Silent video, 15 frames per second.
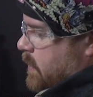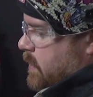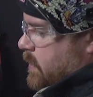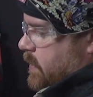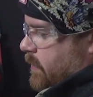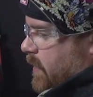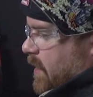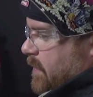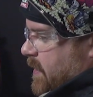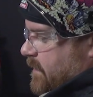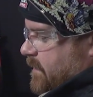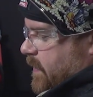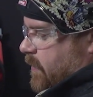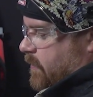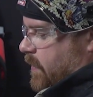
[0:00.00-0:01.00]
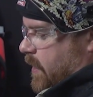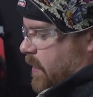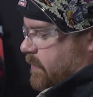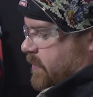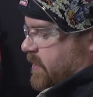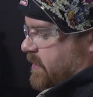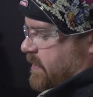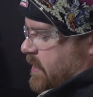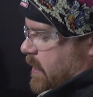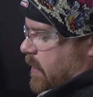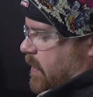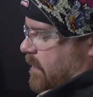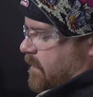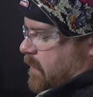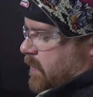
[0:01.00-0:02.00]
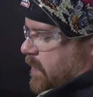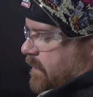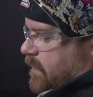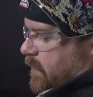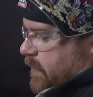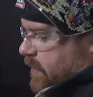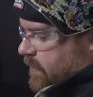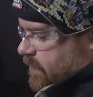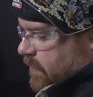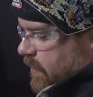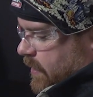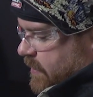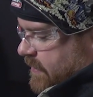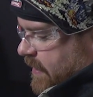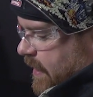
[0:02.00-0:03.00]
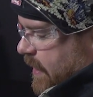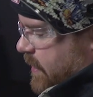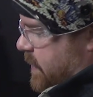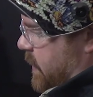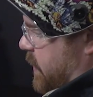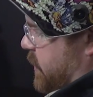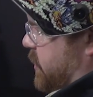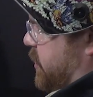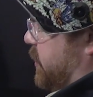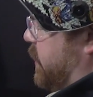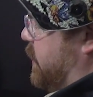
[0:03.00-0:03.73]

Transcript: I'll grab my fill rod, which is ER4043, it's an eighth inch